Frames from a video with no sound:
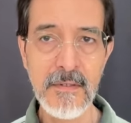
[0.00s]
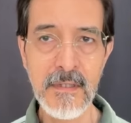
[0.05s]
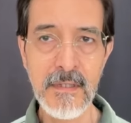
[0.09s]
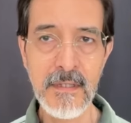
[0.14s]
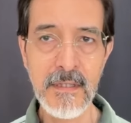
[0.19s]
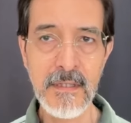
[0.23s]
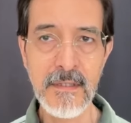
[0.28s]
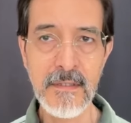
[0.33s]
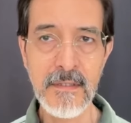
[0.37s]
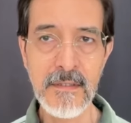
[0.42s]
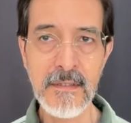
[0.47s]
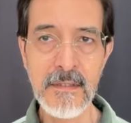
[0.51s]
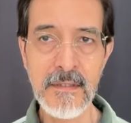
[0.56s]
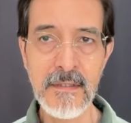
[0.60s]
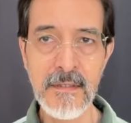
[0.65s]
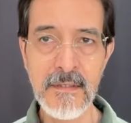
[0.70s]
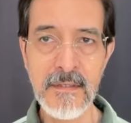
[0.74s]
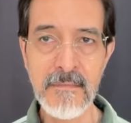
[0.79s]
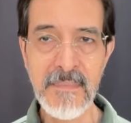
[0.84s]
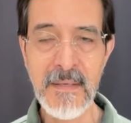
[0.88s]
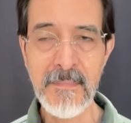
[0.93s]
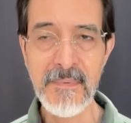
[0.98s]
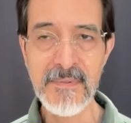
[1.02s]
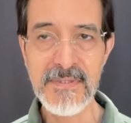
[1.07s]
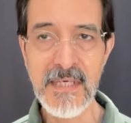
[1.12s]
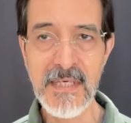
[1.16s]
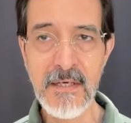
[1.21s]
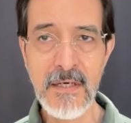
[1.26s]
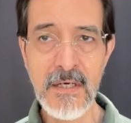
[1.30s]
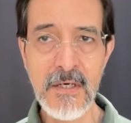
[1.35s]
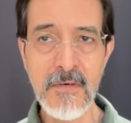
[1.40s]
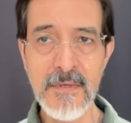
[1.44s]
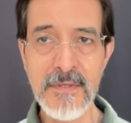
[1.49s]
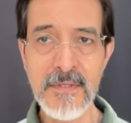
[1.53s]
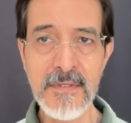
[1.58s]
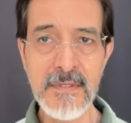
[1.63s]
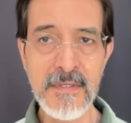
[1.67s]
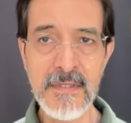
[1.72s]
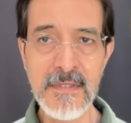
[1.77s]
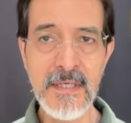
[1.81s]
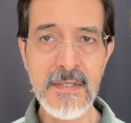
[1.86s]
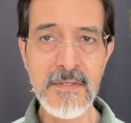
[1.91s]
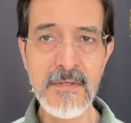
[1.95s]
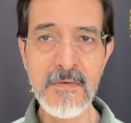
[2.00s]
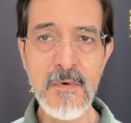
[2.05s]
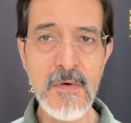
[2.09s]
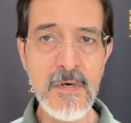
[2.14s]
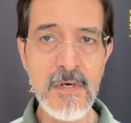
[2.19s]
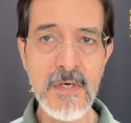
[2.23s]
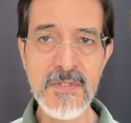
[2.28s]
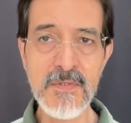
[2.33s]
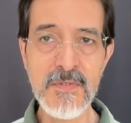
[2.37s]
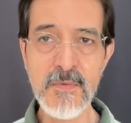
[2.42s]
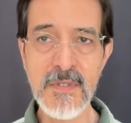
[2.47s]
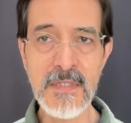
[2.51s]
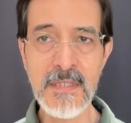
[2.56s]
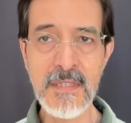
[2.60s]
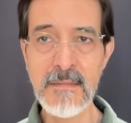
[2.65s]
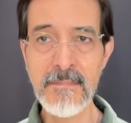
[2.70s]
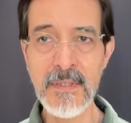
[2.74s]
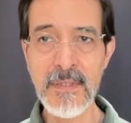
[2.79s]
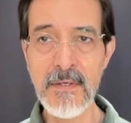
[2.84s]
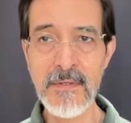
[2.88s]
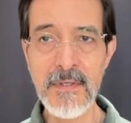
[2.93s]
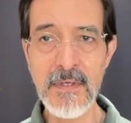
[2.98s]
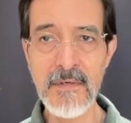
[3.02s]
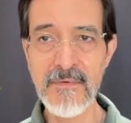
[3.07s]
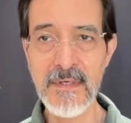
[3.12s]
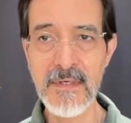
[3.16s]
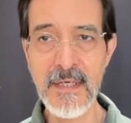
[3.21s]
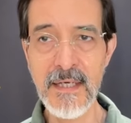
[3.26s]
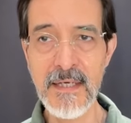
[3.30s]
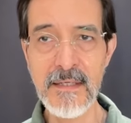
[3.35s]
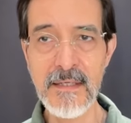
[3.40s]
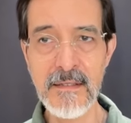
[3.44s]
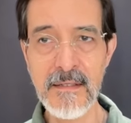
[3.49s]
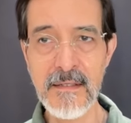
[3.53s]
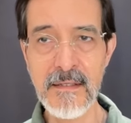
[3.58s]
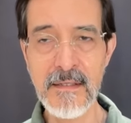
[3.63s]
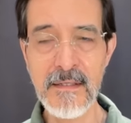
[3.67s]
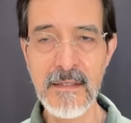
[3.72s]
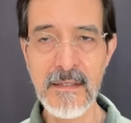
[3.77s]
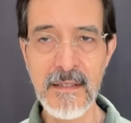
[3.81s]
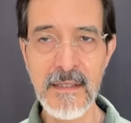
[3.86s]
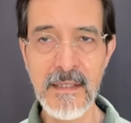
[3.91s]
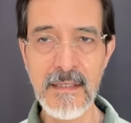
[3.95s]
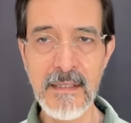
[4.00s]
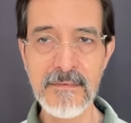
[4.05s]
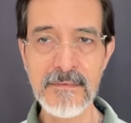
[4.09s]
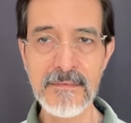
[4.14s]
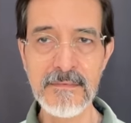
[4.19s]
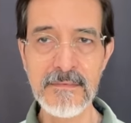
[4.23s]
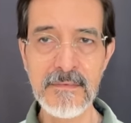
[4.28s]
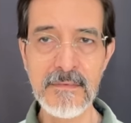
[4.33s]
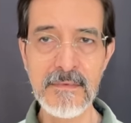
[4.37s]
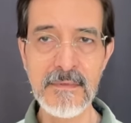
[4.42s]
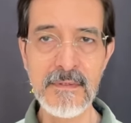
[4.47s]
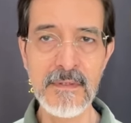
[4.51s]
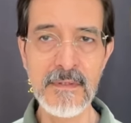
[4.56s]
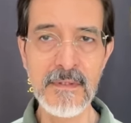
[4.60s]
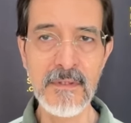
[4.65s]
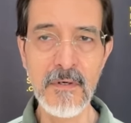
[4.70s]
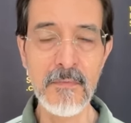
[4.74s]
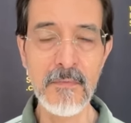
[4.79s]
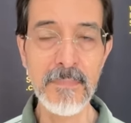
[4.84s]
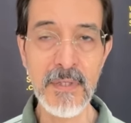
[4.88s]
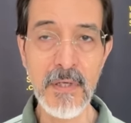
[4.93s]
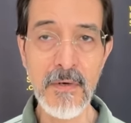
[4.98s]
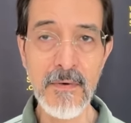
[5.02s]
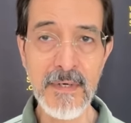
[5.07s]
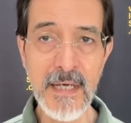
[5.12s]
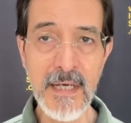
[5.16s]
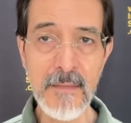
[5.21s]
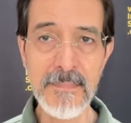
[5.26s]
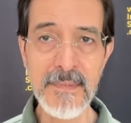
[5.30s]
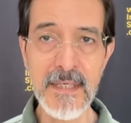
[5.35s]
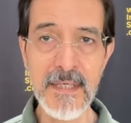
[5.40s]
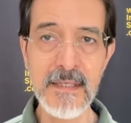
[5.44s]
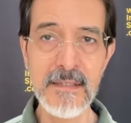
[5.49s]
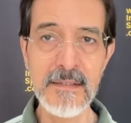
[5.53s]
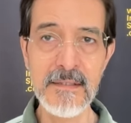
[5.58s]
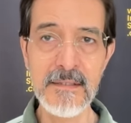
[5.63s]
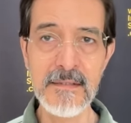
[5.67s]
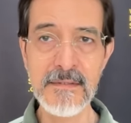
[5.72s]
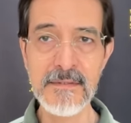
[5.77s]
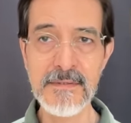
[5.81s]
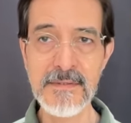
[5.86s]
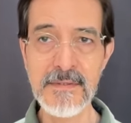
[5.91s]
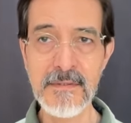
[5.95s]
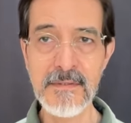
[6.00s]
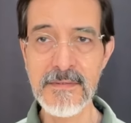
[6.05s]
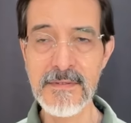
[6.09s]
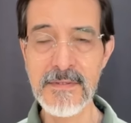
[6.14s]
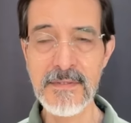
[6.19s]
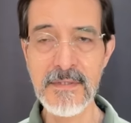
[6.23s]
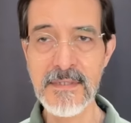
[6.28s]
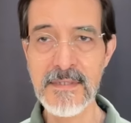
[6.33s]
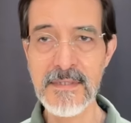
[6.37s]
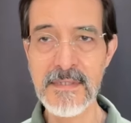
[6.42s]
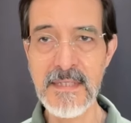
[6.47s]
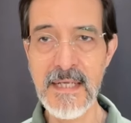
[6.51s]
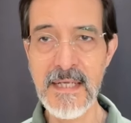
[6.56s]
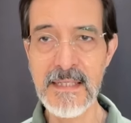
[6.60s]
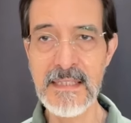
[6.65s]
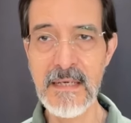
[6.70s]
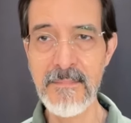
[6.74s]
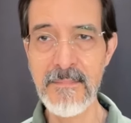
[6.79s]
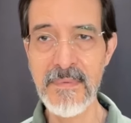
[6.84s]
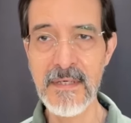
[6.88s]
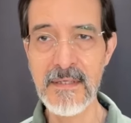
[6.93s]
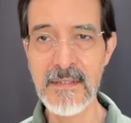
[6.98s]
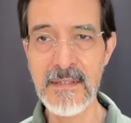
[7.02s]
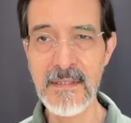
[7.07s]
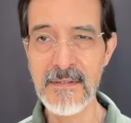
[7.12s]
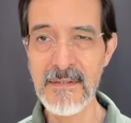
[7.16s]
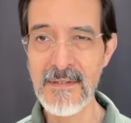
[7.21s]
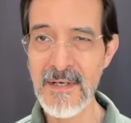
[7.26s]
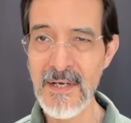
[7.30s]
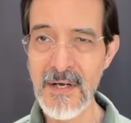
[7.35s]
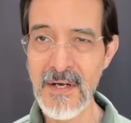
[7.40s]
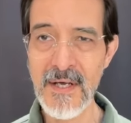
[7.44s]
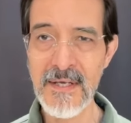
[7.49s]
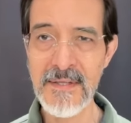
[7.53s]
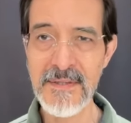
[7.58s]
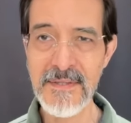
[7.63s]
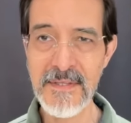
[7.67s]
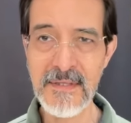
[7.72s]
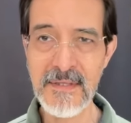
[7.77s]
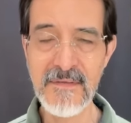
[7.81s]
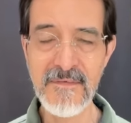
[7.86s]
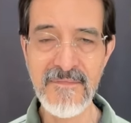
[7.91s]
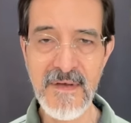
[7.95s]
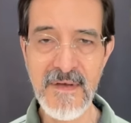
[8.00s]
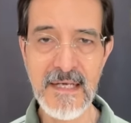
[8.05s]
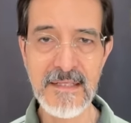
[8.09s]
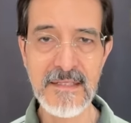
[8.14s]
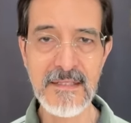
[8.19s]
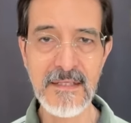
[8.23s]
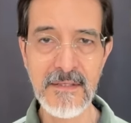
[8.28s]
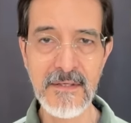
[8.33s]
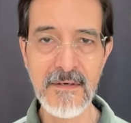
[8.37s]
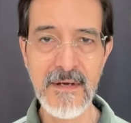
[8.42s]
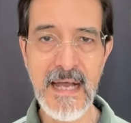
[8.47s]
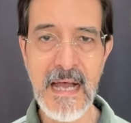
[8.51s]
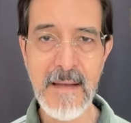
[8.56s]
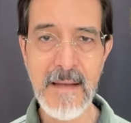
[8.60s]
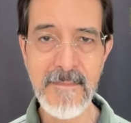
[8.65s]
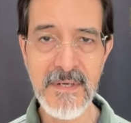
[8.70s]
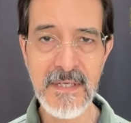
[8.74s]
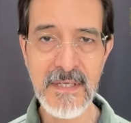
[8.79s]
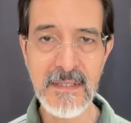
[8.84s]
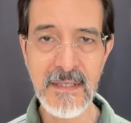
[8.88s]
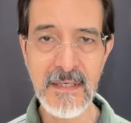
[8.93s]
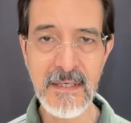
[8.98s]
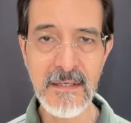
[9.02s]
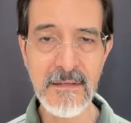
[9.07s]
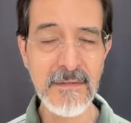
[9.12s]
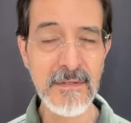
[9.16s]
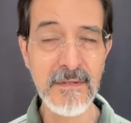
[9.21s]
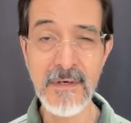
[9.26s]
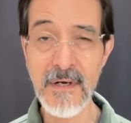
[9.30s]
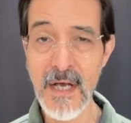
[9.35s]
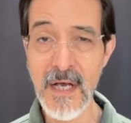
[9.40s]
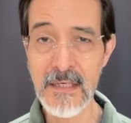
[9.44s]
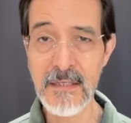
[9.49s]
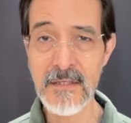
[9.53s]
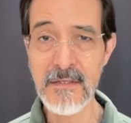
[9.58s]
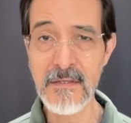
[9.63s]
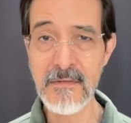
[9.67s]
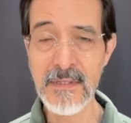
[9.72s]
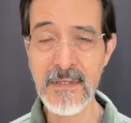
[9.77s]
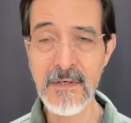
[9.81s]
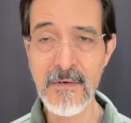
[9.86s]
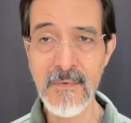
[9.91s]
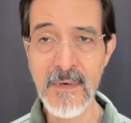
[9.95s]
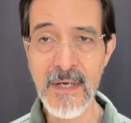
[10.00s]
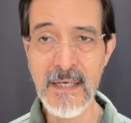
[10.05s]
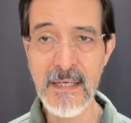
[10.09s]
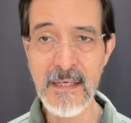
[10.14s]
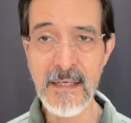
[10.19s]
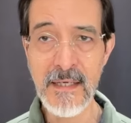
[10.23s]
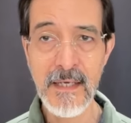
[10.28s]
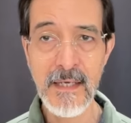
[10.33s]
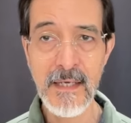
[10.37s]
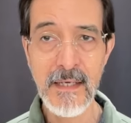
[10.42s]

Uh, you know, people say, oh, well, neither war has really blown over yet. Uh, you know, or blown up yet. So it's, it's not that big a deal. No, I think the fact that they're happening there and they're not going away.